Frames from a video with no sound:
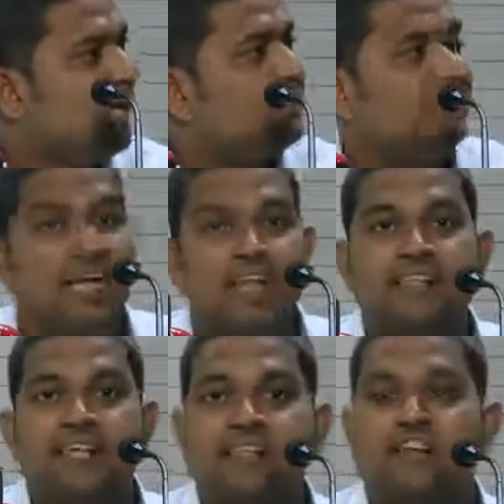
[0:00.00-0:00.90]

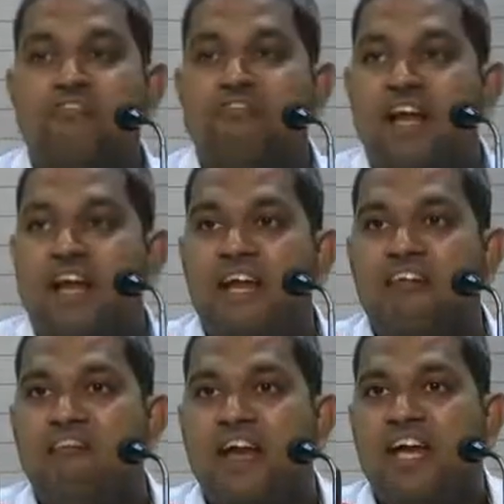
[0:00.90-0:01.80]
Sales is a
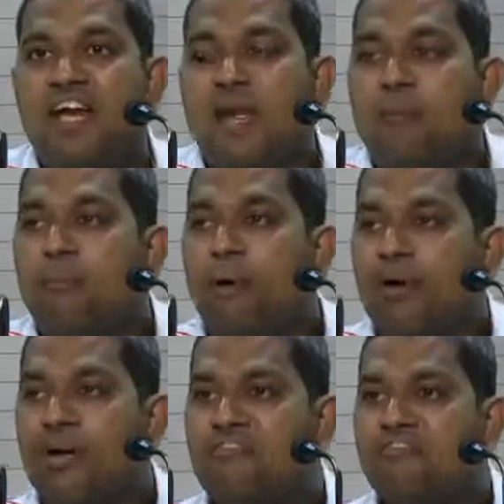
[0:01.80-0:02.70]
very, very
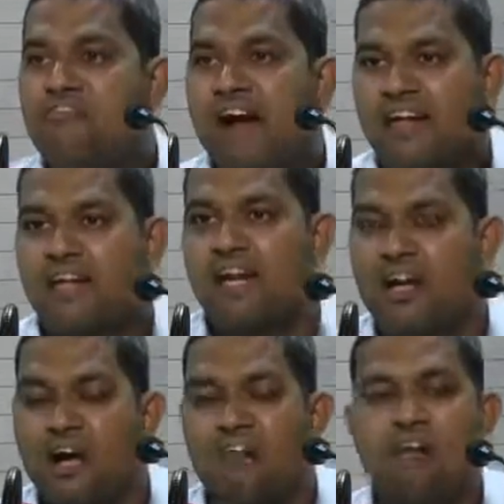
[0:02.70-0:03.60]
important
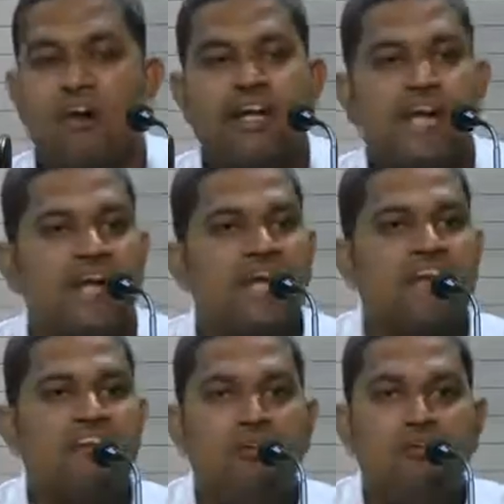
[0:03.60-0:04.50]
factor for getting
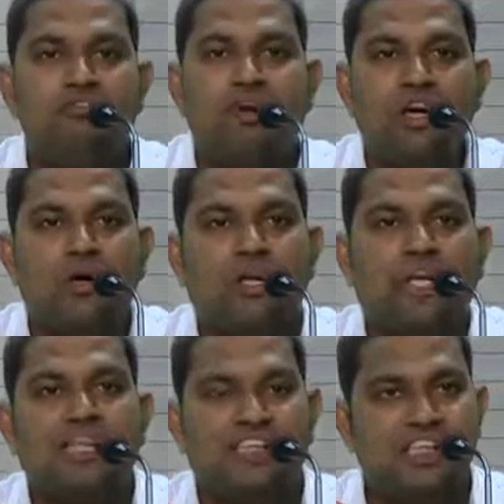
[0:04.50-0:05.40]
revenue for an
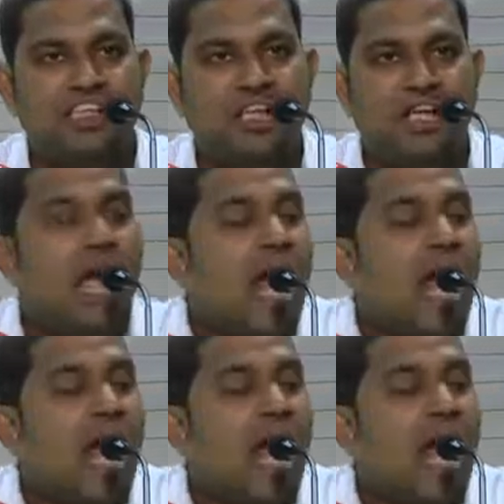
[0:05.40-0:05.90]
organization,